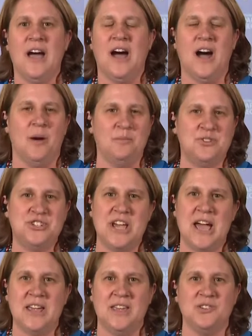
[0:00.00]
um,
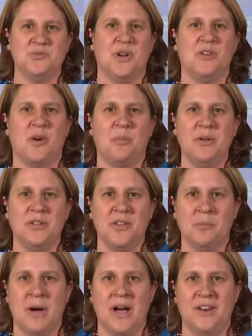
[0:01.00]
Chet, he's one of our
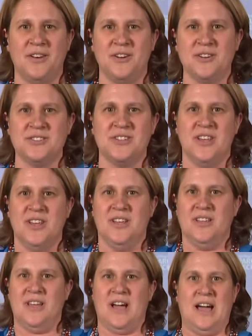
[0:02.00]
building monitors.
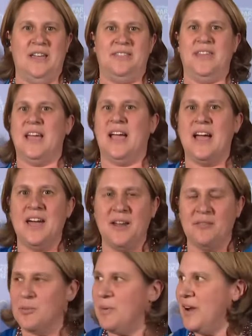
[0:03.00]
Uh, I think I got
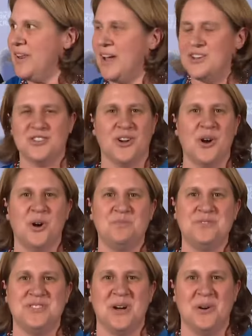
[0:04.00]
everybody. I sure
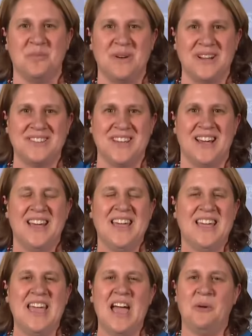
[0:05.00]
hope so. But, I think uh, you
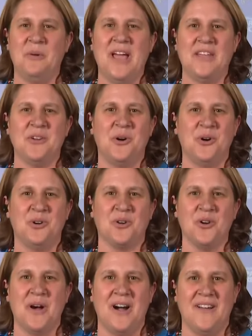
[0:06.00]
got everybody. Yeah, we got the whole gonna,
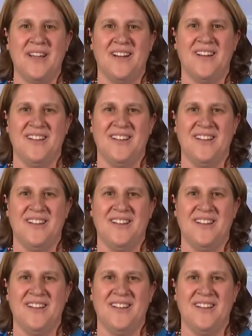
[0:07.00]
crew out they're here. They're going to